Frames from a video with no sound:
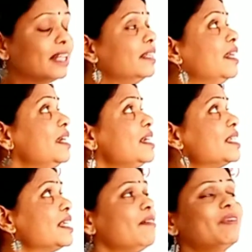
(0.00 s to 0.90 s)
The link
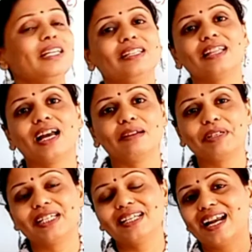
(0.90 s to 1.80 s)
is given in the I
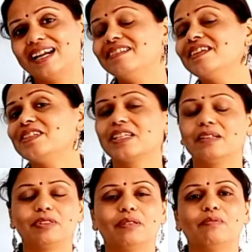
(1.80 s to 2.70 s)
button and in the
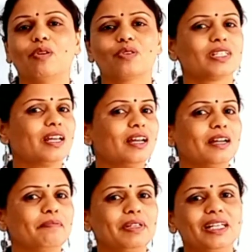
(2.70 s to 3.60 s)
description box.
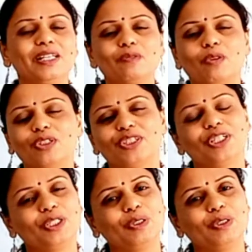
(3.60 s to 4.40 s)
Please watch it.